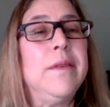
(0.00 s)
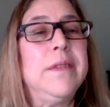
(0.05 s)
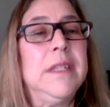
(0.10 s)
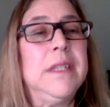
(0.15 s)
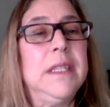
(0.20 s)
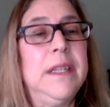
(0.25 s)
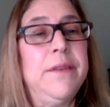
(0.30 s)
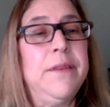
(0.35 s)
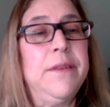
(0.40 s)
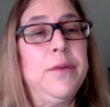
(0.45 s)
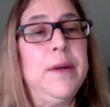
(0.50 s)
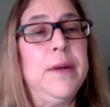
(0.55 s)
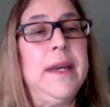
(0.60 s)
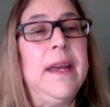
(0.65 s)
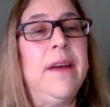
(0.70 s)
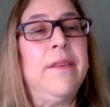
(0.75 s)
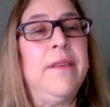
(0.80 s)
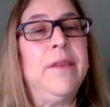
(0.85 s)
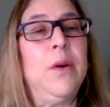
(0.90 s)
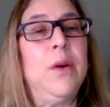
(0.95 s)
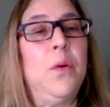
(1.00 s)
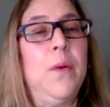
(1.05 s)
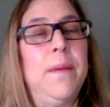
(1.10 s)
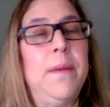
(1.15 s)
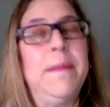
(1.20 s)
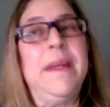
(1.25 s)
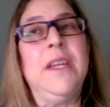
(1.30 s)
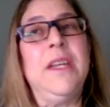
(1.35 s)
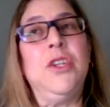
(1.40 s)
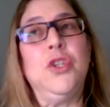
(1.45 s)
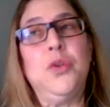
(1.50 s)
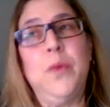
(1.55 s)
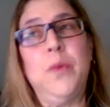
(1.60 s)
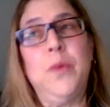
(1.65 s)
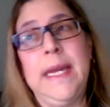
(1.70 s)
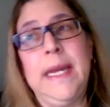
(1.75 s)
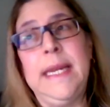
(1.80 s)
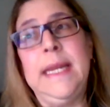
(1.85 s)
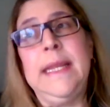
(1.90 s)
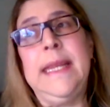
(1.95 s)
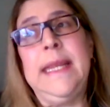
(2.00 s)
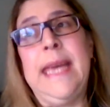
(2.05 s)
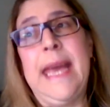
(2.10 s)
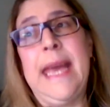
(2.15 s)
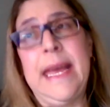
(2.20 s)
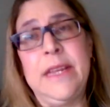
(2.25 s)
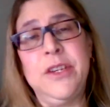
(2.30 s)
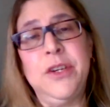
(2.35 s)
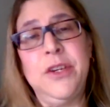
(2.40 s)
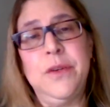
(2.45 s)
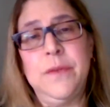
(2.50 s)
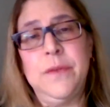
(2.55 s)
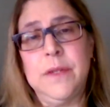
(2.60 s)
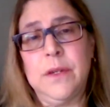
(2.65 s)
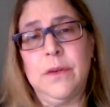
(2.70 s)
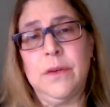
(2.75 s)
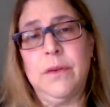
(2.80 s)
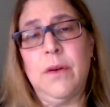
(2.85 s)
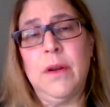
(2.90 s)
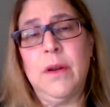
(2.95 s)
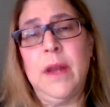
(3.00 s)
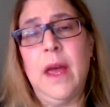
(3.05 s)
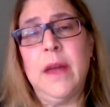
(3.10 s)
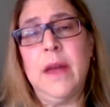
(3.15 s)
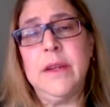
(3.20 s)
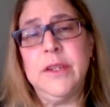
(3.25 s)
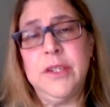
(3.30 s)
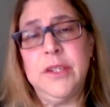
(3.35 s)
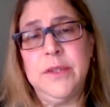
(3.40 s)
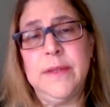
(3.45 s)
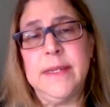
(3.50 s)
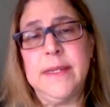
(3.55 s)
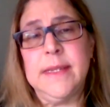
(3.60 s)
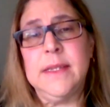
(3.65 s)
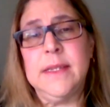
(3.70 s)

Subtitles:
delivery of equipment and training the end user on how to do them.